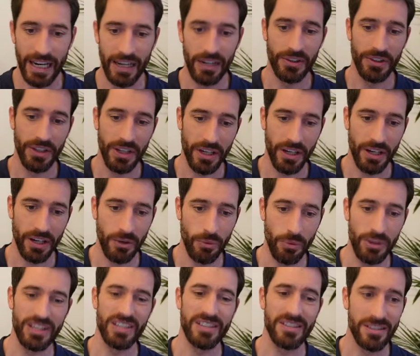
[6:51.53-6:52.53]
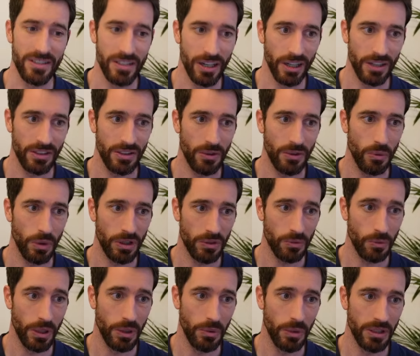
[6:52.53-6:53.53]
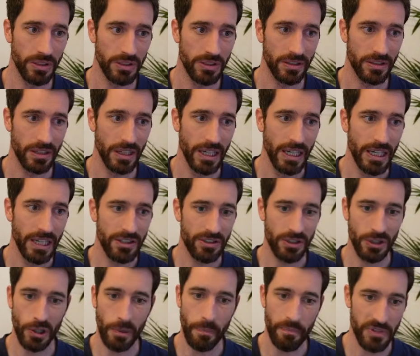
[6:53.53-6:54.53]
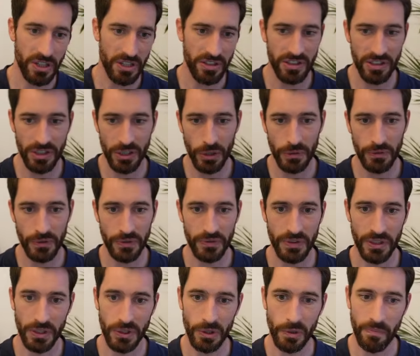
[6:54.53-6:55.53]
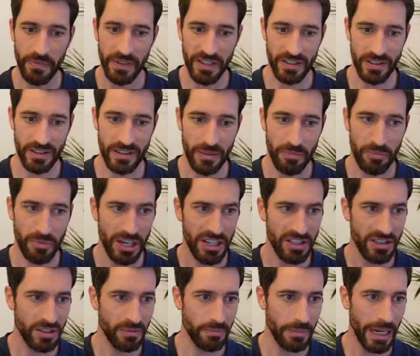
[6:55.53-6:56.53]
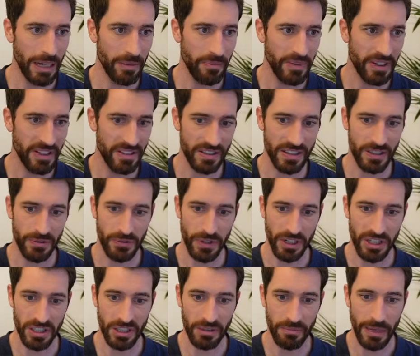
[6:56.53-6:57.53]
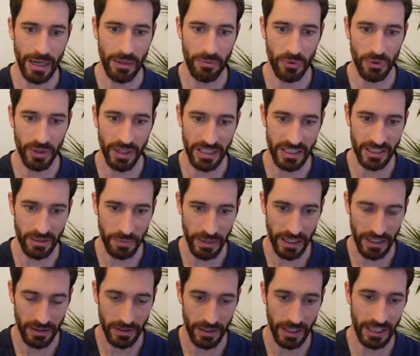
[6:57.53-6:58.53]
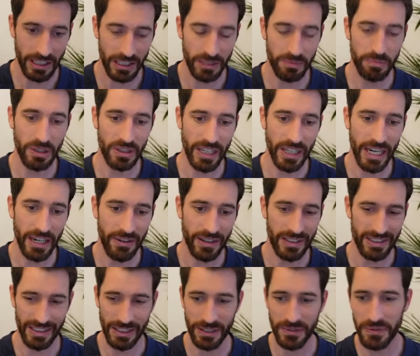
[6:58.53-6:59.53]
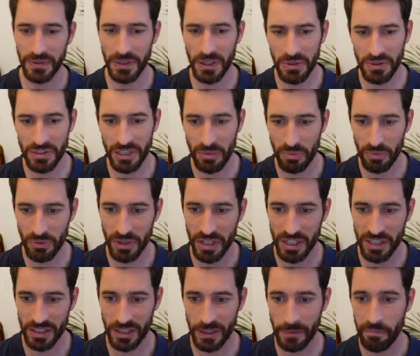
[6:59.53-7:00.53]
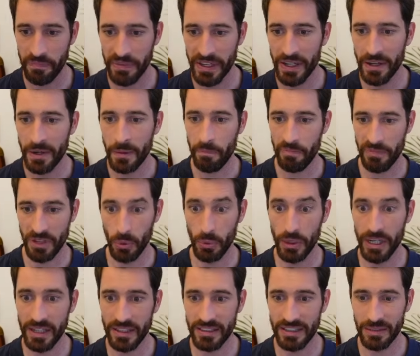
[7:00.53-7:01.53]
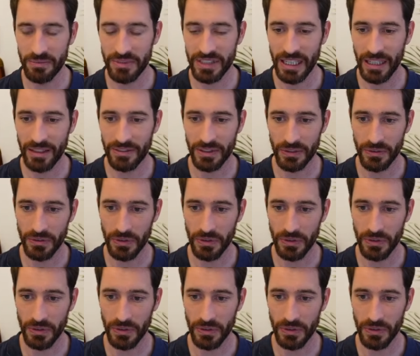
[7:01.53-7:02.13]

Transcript: on the car, which is not what we wanted. So just an overview, this is the pressure map, this is the friction map where you can spot areas of flow separation. The wheels themselves, of